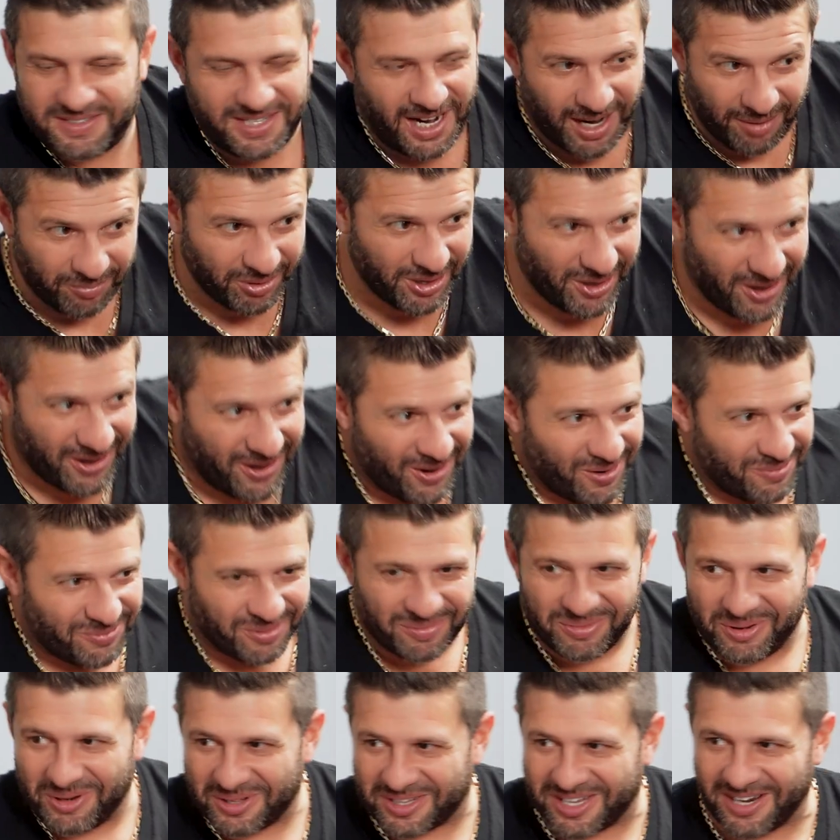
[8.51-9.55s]
the time we got home
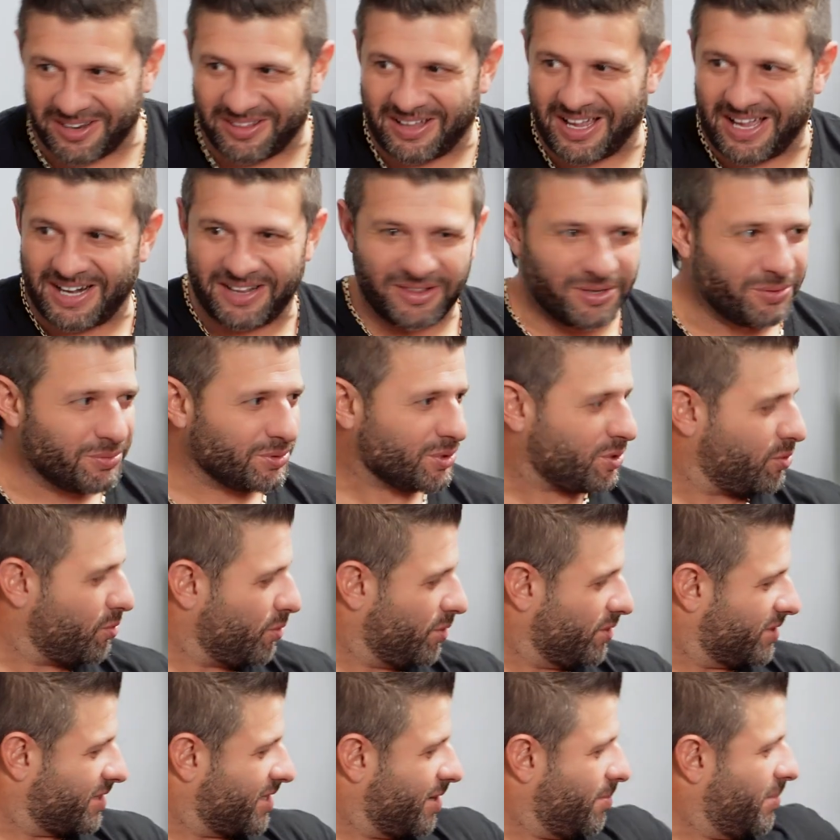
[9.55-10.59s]
from North Carolina, there was
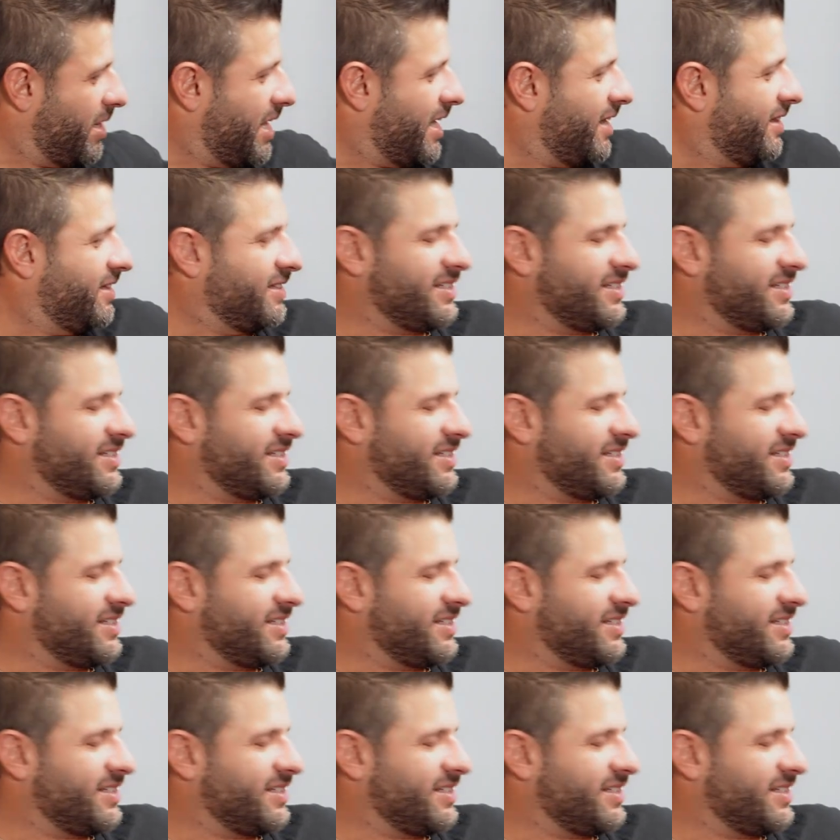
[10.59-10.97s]
cords coming out of the